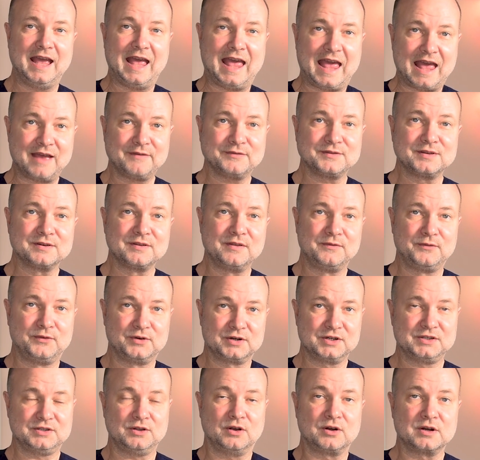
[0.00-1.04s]
After the
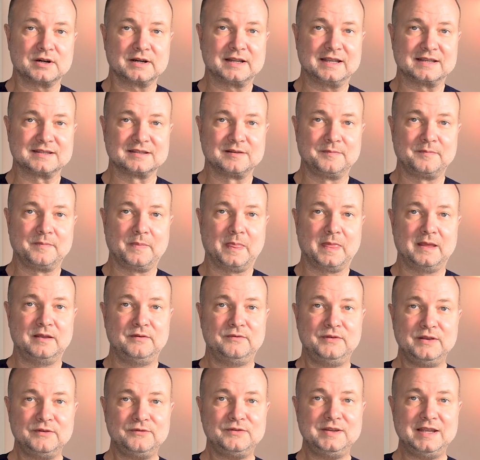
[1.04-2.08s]
first orgasm,
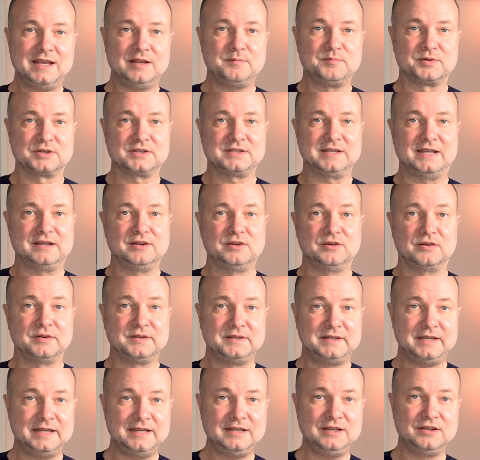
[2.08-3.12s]
58%
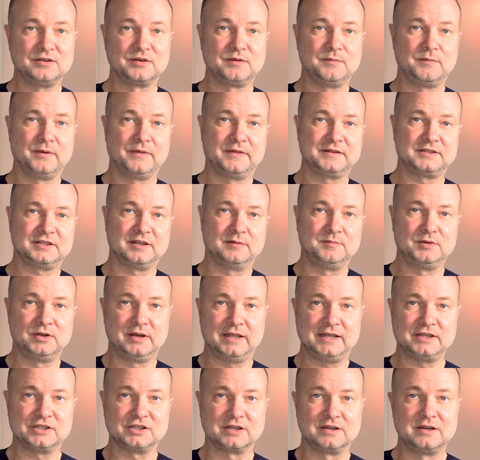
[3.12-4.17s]
continued with
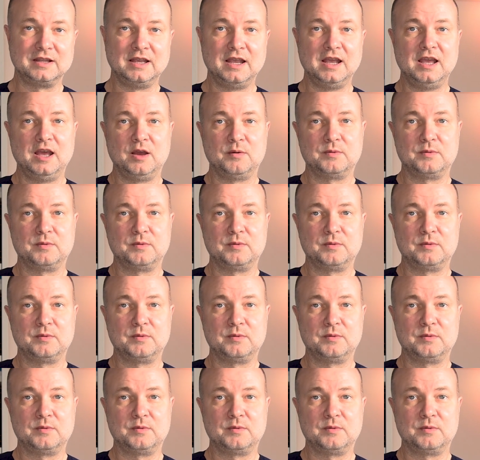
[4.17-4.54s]
stimulation,